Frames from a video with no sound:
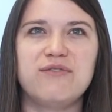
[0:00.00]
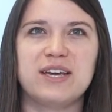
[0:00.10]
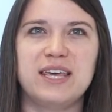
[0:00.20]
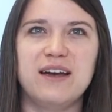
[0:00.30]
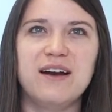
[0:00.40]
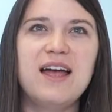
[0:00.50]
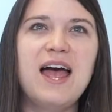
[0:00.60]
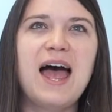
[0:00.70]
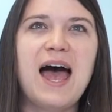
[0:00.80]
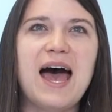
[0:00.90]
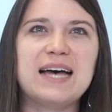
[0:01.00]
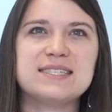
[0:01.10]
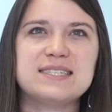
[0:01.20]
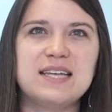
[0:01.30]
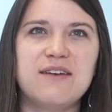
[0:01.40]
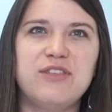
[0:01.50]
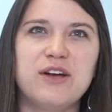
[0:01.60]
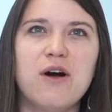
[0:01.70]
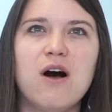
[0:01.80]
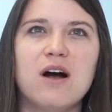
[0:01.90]
Fakir asks if
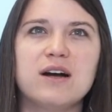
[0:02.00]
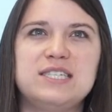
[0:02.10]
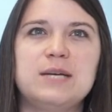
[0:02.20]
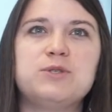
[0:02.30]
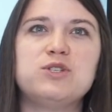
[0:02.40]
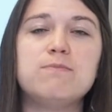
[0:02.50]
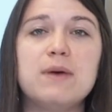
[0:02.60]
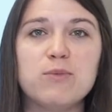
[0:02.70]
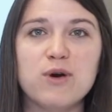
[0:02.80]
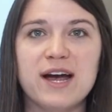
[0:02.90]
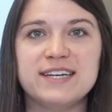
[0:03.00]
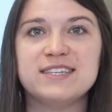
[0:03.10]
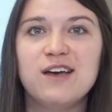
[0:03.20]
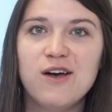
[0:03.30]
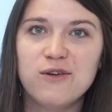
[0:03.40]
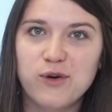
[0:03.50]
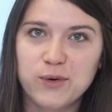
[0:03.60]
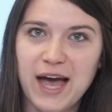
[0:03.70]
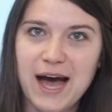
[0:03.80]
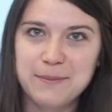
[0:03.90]
there are tips to memorize
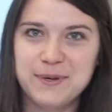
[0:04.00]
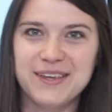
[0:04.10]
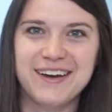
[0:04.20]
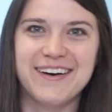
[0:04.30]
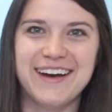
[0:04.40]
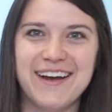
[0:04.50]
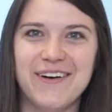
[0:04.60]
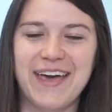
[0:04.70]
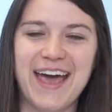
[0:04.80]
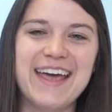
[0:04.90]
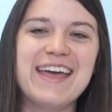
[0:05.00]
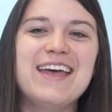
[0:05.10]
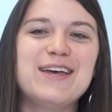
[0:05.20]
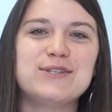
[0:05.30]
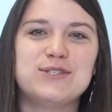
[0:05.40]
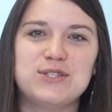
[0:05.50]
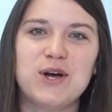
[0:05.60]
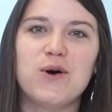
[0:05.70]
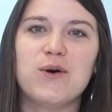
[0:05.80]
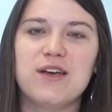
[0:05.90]
vocabulary. Okay,
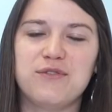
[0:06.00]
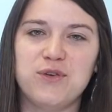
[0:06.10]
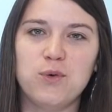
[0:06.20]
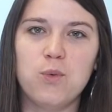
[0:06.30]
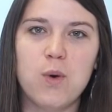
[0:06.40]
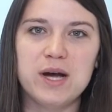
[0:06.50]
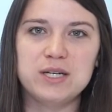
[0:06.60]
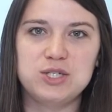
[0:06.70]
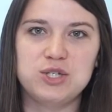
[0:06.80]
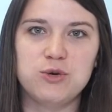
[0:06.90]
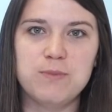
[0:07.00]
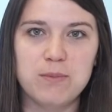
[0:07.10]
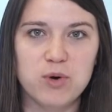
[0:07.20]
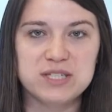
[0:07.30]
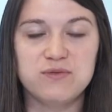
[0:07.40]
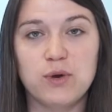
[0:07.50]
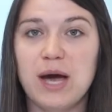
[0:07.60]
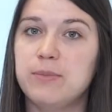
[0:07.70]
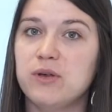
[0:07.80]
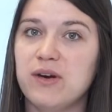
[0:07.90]
so if you want to memorize
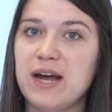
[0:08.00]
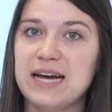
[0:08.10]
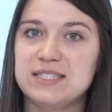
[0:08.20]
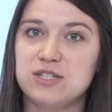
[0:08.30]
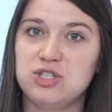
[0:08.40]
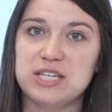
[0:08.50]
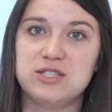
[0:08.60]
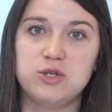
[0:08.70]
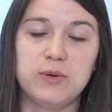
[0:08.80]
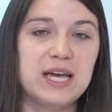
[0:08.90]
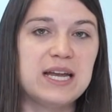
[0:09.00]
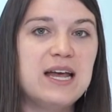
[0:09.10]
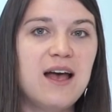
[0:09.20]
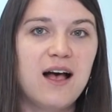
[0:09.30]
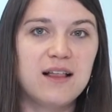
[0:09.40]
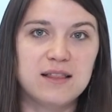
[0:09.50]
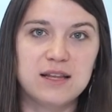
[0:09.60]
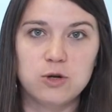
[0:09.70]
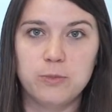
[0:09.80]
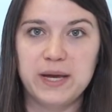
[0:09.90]
vocabulary, I suggest doing it a
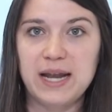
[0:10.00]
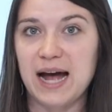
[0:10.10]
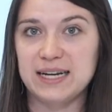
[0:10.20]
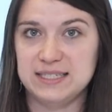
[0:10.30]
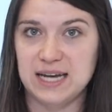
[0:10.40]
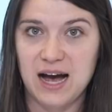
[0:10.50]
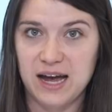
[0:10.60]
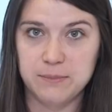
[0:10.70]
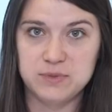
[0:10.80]
little bit at a time.